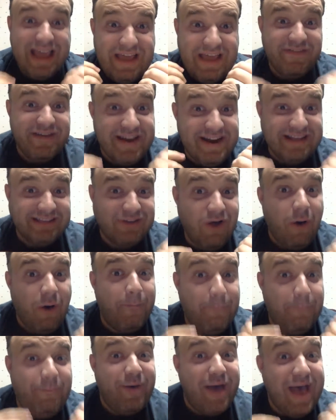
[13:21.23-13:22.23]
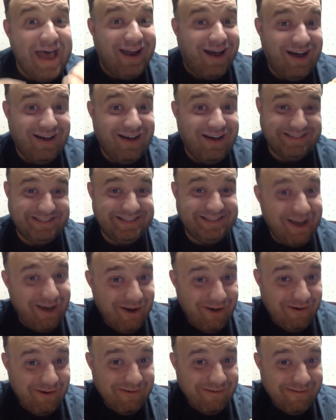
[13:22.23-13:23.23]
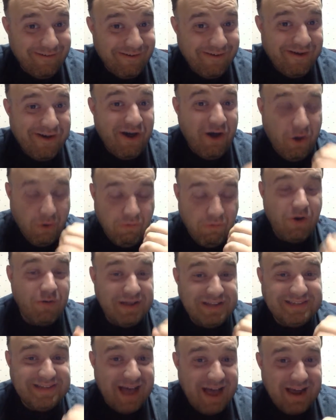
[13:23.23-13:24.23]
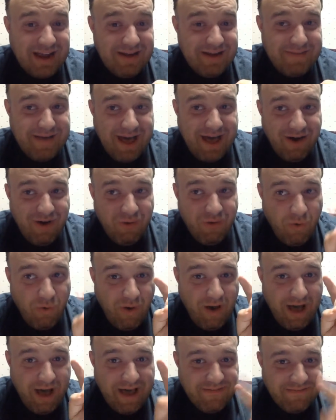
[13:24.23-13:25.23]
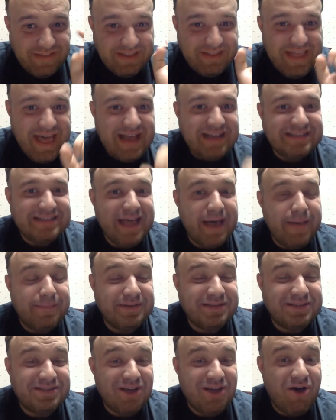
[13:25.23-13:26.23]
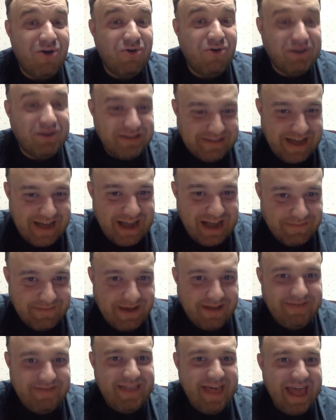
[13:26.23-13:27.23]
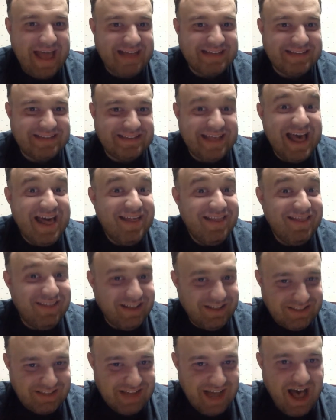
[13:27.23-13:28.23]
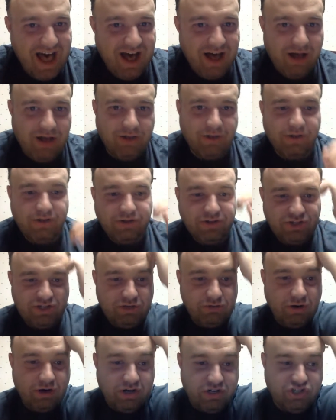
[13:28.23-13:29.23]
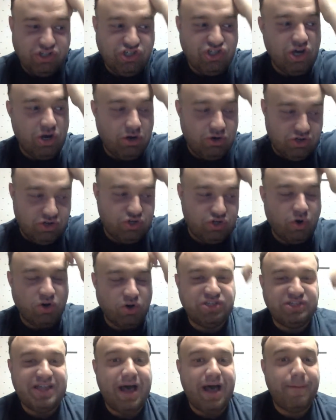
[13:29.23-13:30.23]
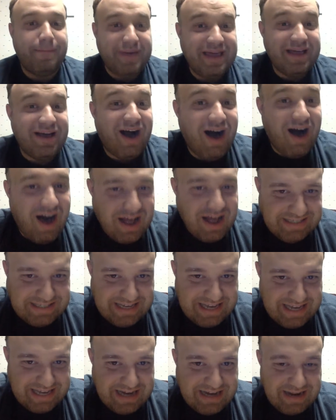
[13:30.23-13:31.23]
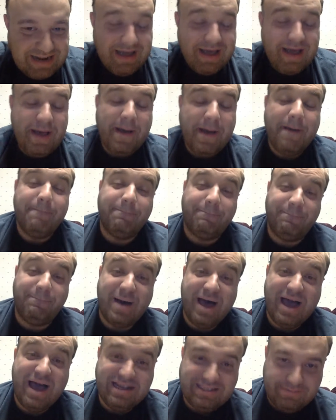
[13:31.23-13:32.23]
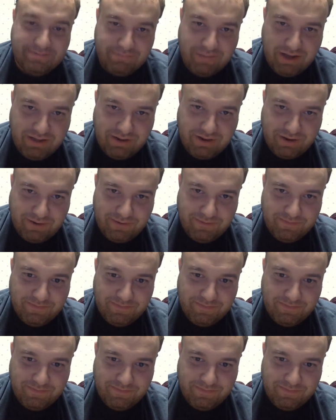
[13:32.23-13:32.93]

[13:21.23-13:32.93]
even in his own bed also. What are we talking about? We'll have the next episode to talk about next, The Doll, to where George is now being haunted by his mother